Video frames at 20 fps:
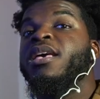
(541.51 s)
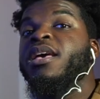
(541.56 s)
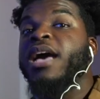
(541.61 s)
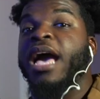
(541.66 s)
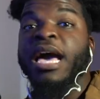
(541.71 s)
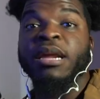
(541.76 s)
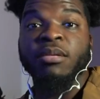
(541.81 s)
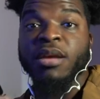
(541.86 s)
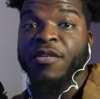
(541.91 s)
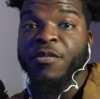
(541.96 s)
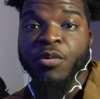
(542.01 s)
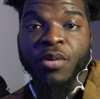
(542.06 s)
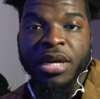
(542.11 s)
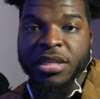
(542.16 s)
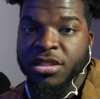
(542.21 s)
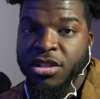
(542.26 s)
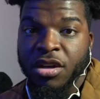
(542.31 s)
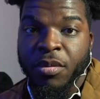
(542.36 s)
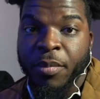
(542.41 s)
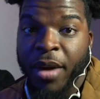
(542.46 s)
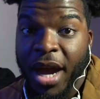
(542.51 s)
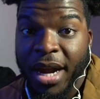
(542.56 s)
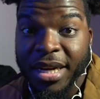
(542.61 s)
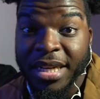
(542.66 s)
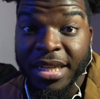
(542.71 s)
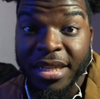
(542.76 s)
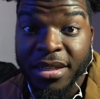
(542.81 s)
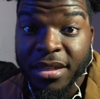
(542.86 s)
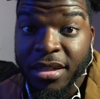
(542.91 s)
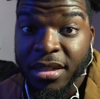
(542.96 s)
I don't have a right to your
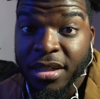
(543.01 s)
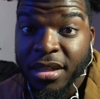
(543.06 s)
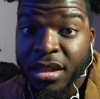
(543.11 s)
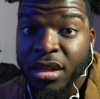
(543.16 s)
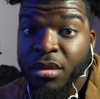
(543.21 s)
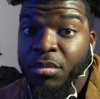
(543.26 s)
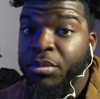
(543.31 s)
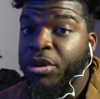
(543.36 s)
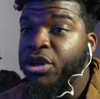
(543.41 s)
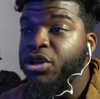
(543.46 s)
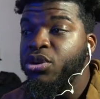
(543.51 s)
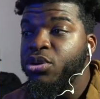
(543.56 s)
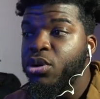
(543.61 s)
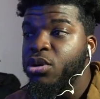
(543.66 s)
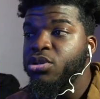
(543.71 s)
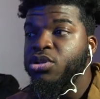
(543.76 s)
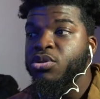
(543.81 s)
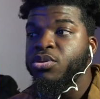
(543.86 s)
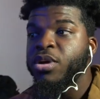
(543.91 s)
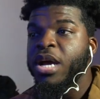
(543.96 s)
body. But you also